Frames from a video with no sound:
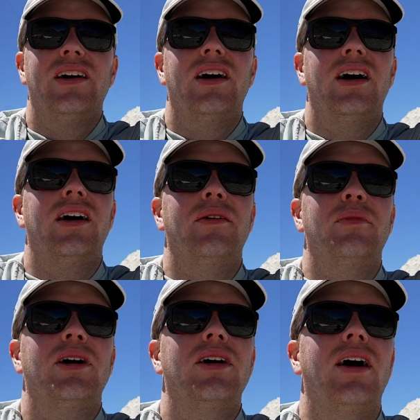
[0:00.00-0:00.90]

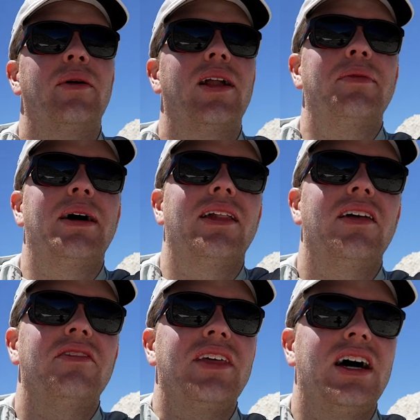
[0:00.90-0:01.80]
I'm at about
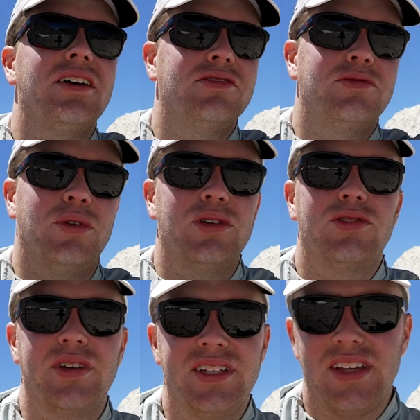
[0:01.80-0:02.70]

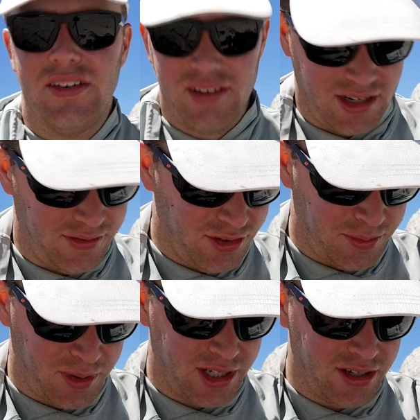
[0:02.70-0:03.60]
11,127, and I'm feeling
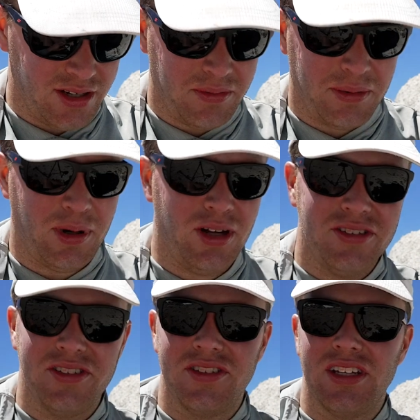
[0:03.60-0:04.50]
pretty good. My
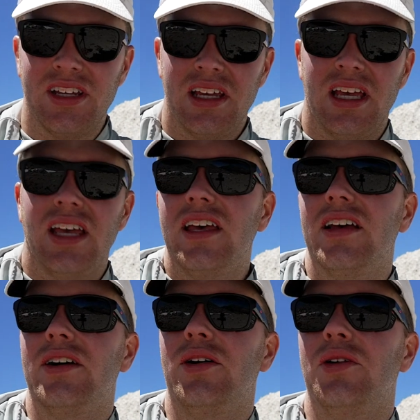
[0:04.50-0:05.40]
pulse is,
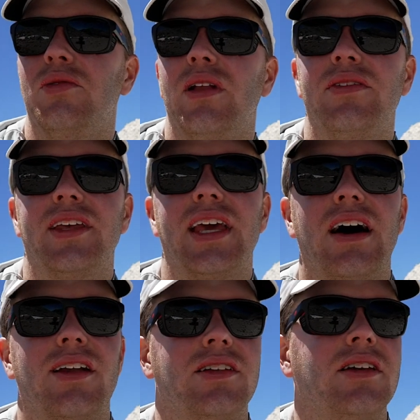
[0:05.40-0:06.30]
leveling
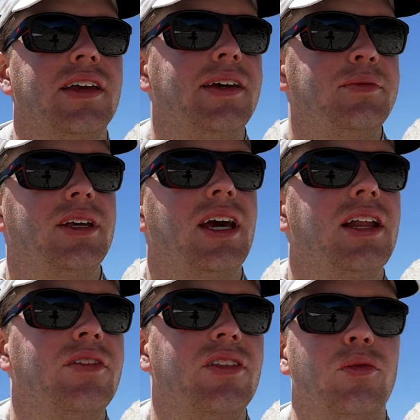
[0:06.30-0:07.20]
out. I kept it
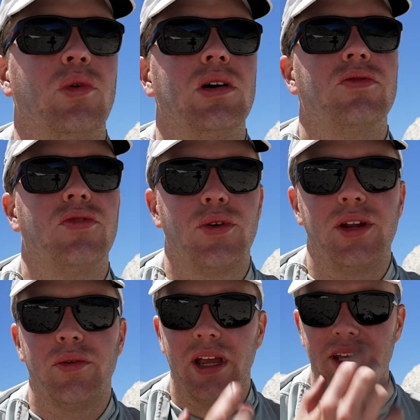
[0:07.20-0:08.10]
kind of in the
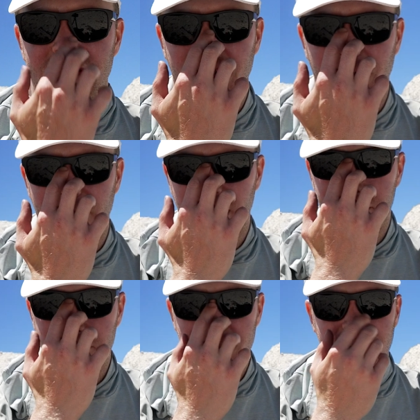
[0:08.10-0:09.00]
140 range on the way
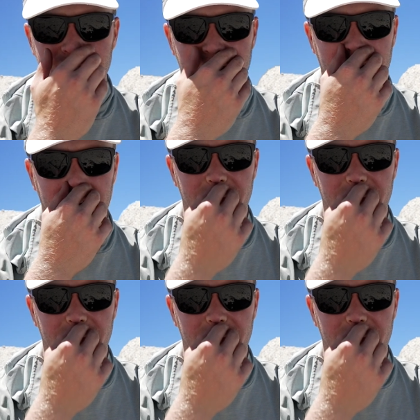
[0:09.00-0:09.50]
up, which is usually kind